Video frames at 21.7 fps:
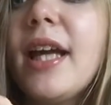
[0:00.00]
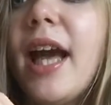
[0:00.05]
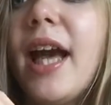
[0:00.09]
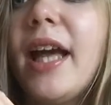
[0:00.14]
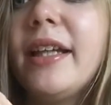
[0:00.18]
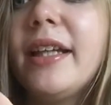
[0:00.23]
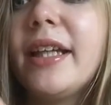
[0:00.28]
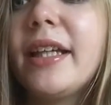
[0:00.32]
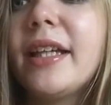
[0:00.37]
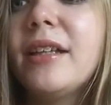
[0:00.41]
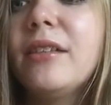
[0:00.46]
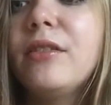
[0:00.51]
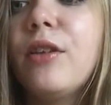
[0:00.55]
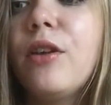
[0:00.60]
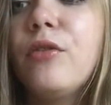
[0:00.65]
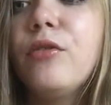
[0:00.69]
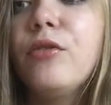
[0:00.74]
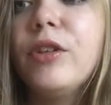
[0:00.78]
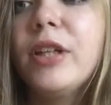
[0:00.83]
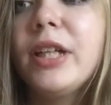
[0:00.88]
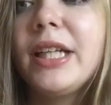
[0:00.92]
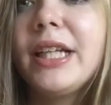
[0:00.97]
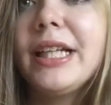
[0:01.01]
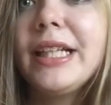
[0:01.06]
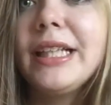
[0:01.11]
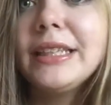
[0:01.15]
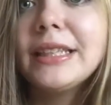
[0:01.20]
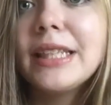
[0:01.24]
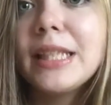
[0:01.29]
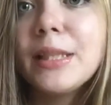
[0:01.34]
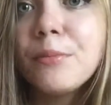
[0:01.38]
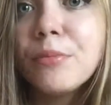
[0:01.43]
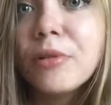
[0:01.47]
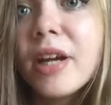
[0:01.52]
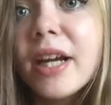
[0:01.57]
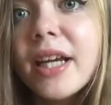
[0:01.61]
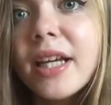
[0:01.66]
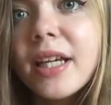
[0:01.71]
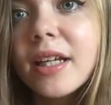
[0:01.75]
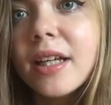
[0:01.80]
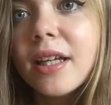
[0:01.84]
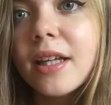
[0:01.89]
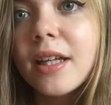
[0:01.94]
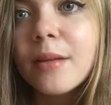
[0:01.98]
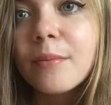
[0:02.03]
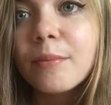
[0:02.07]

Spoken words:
and they can really easily break,